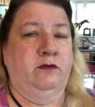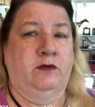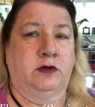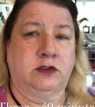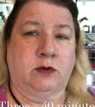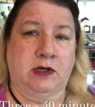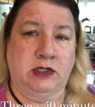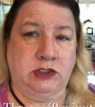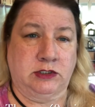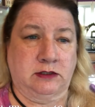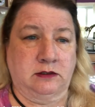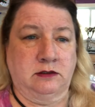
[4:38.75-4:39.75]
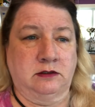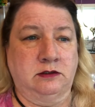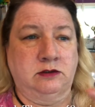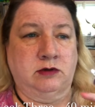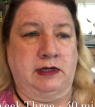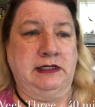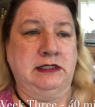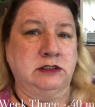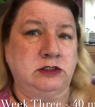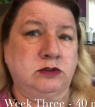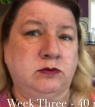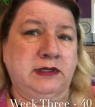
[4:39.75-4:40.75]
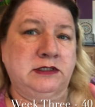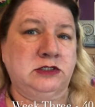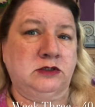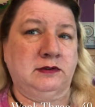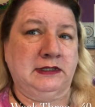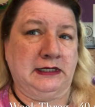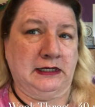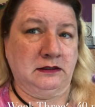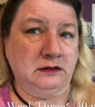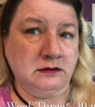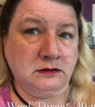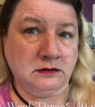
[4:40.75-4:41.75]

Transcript: First question, do I need to do week two again?